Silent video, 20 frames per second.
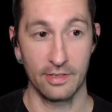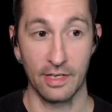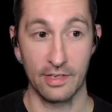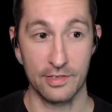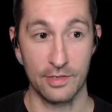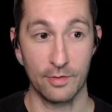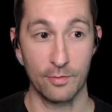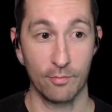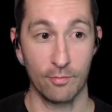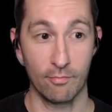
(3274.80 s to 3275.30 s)

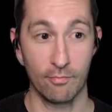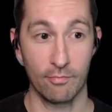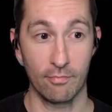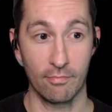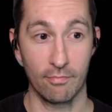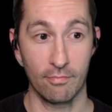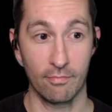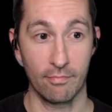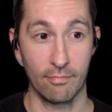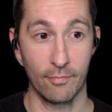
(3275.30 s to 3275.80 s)
Does it
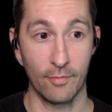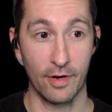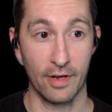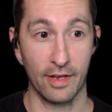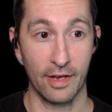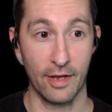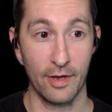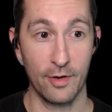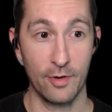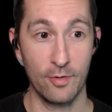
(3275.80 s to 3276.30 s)
want
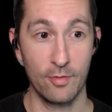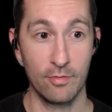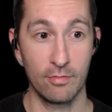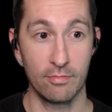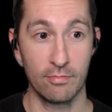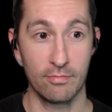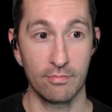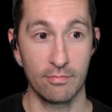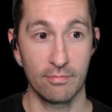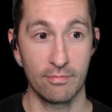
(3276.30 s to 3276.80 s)
to
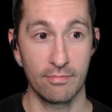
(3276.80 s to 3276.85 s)
go?